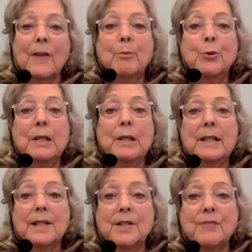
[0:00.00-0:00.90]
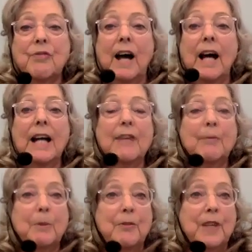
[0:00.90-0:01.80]
The Buddha lists
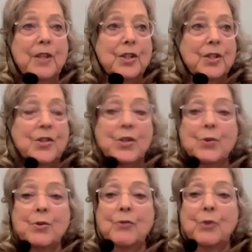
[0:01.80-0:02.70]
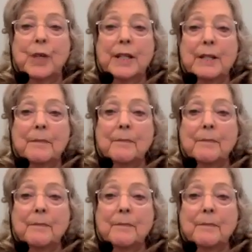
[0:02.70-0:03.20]
5 professions to avoid.